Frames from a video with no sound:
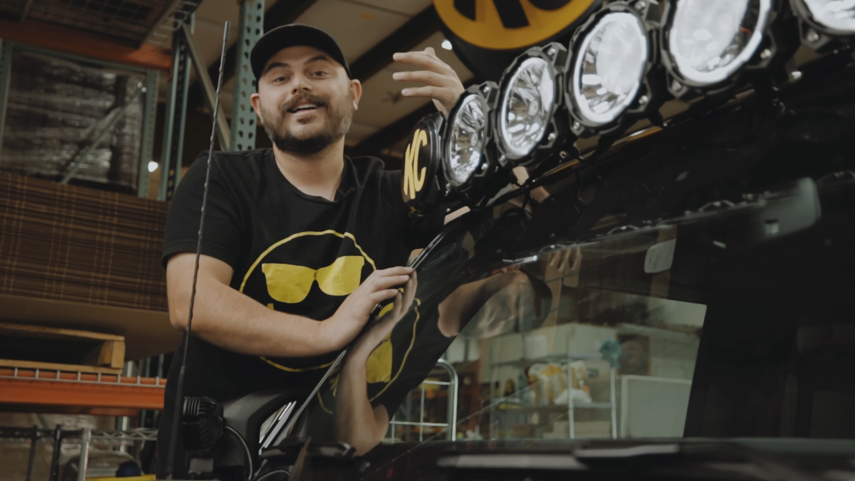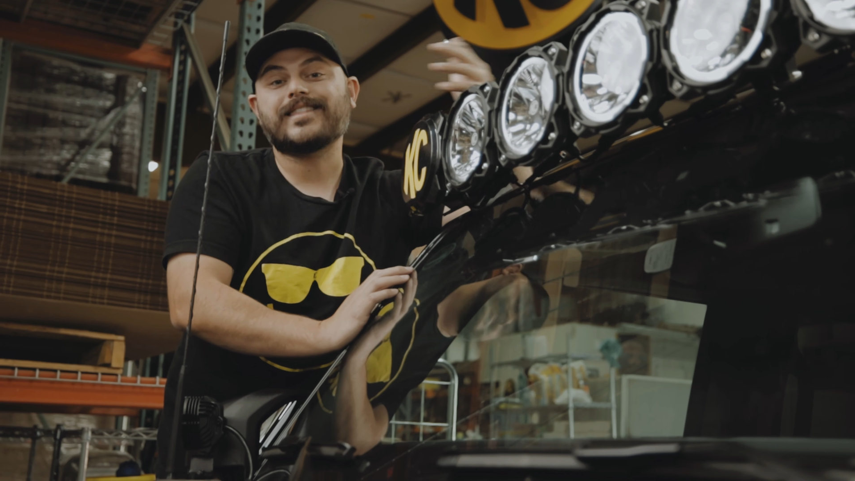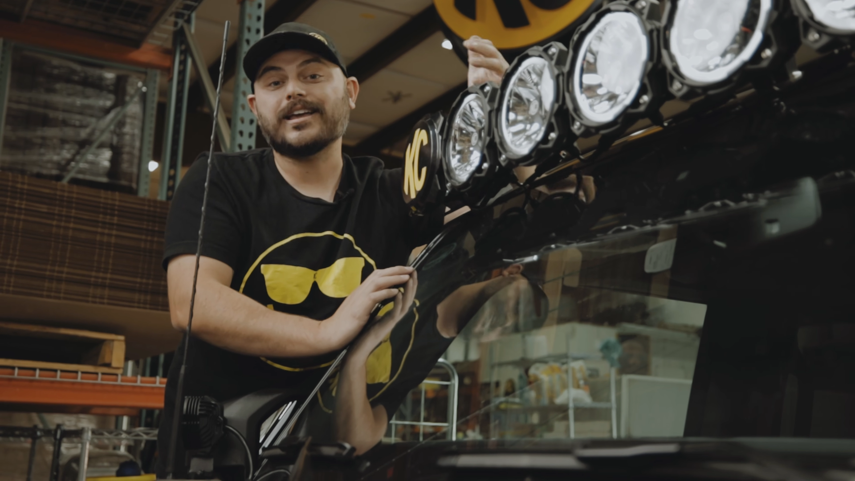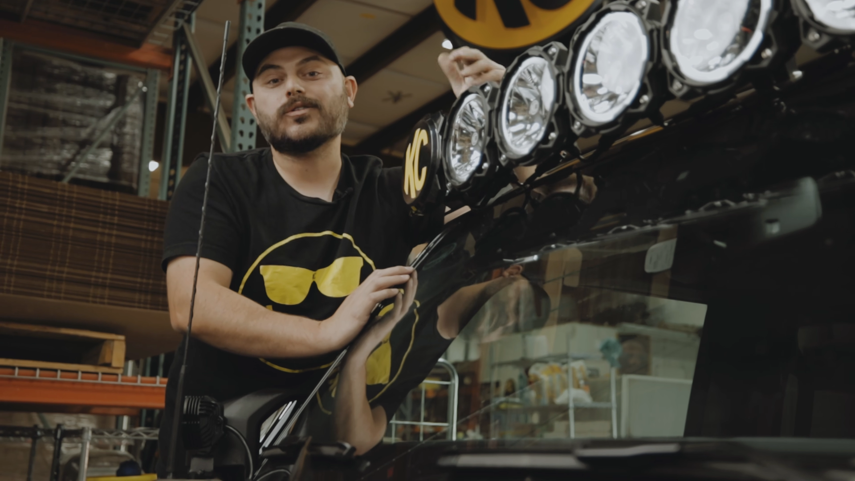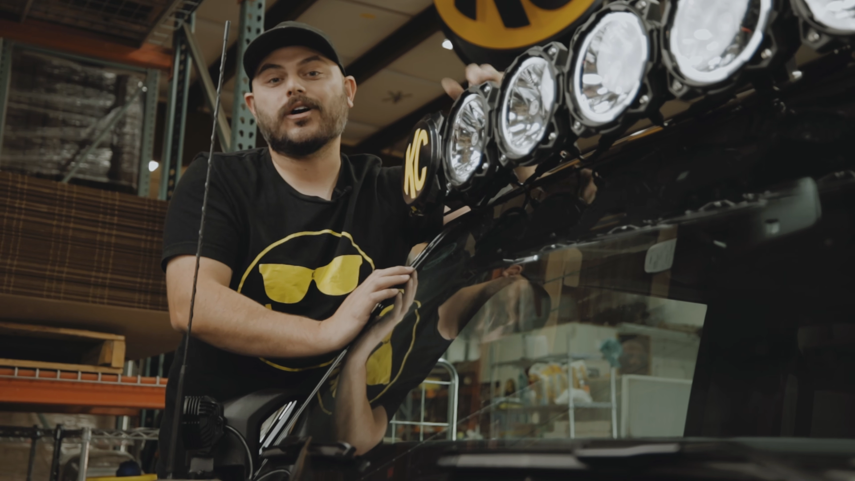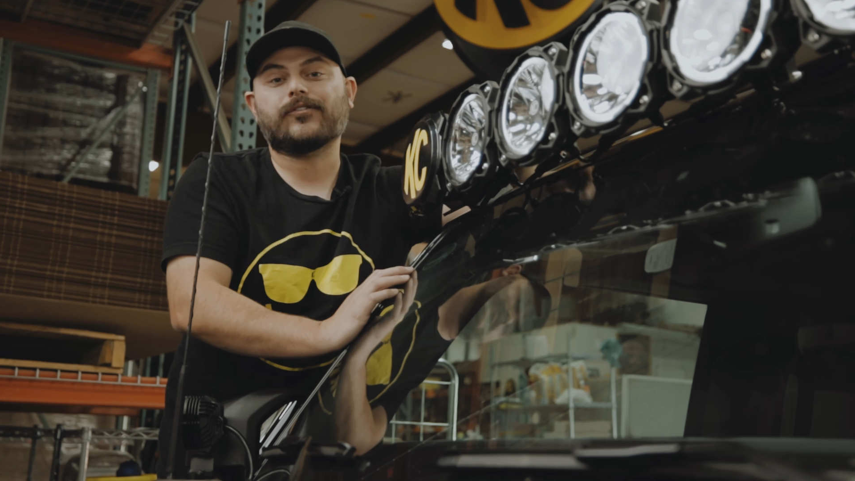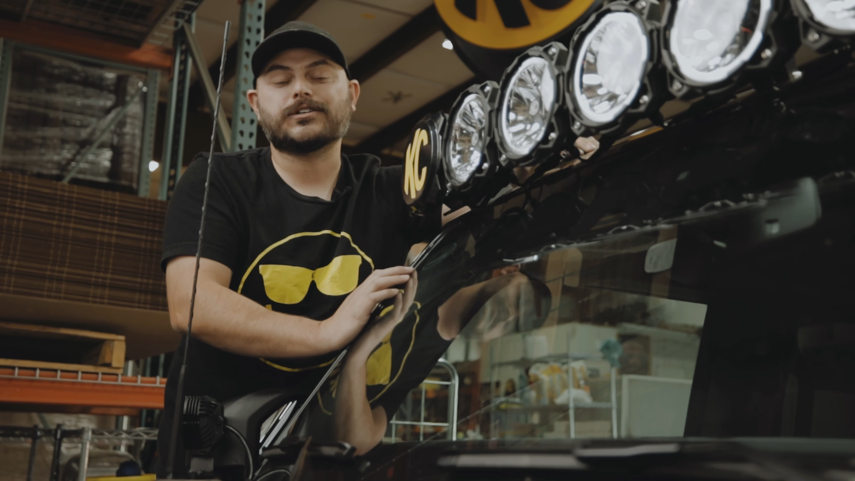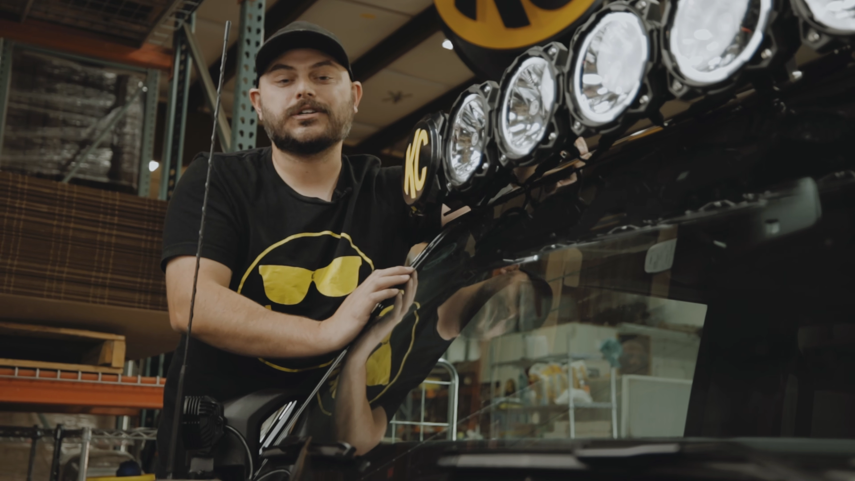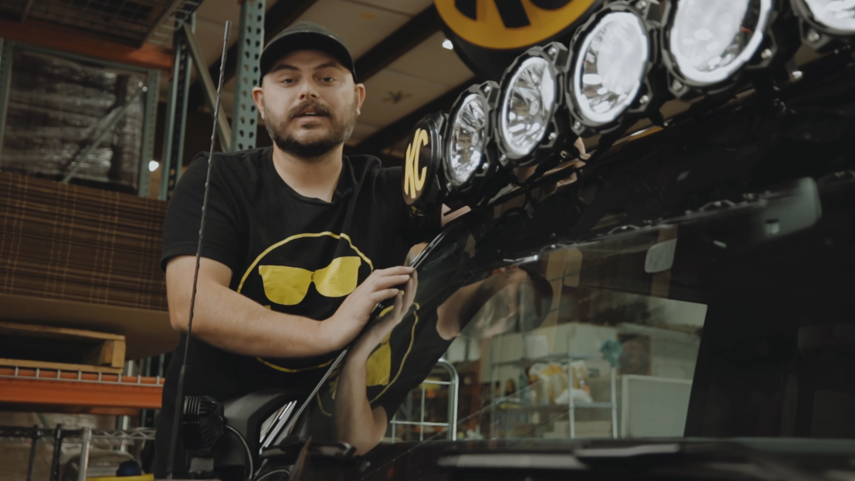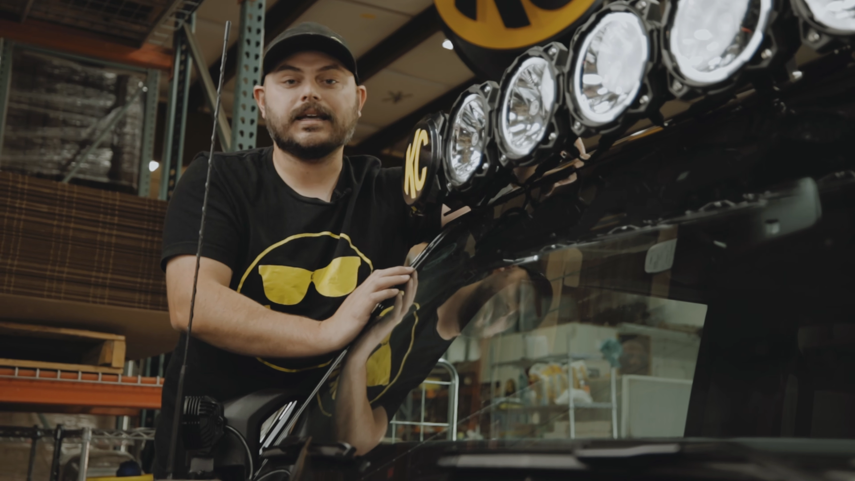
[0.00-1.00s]
Thank you all for
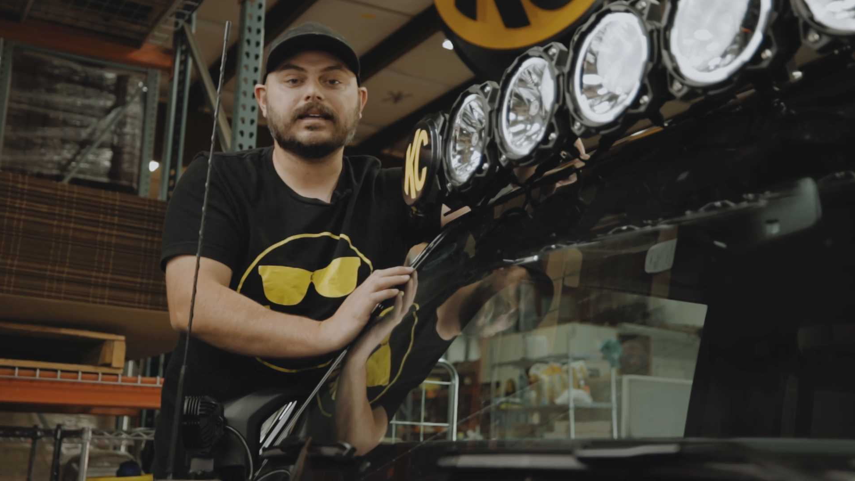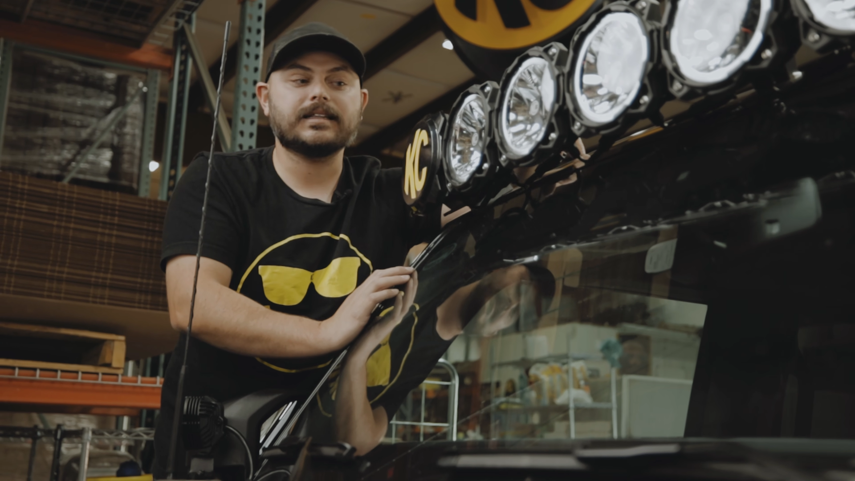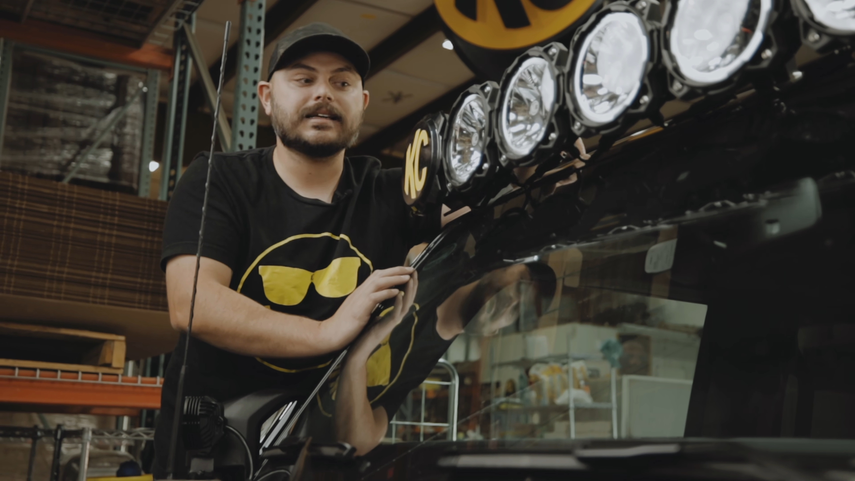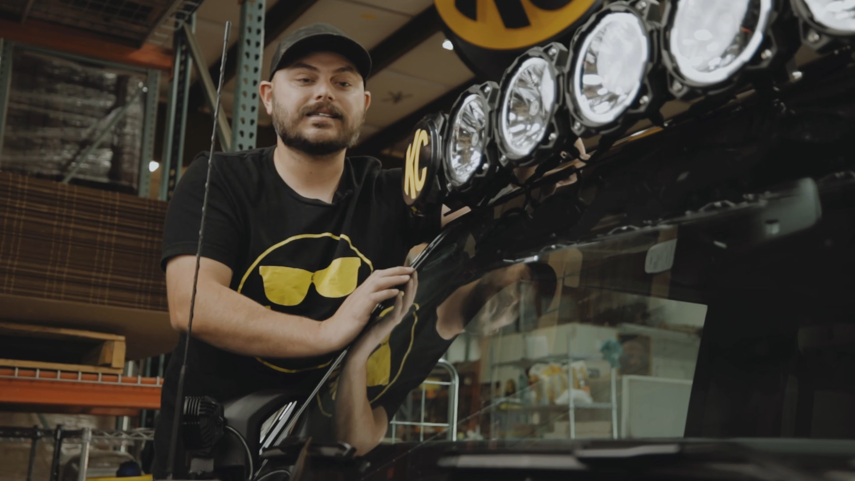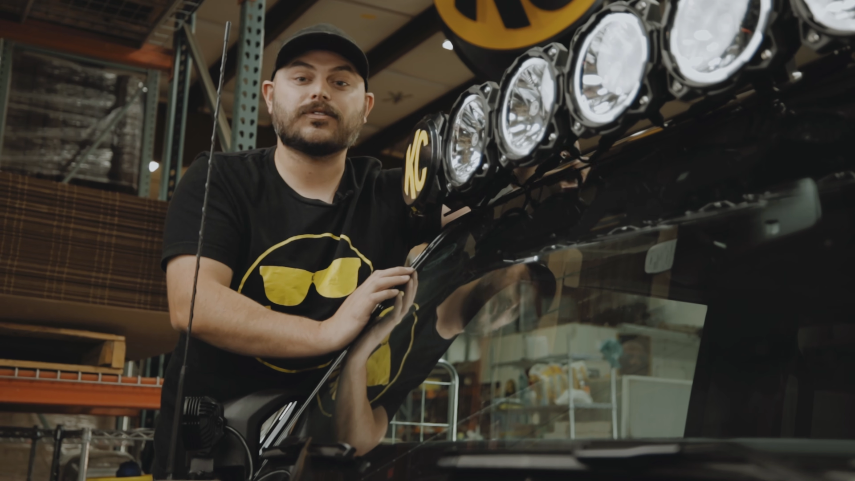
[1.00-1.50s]
tuning into this.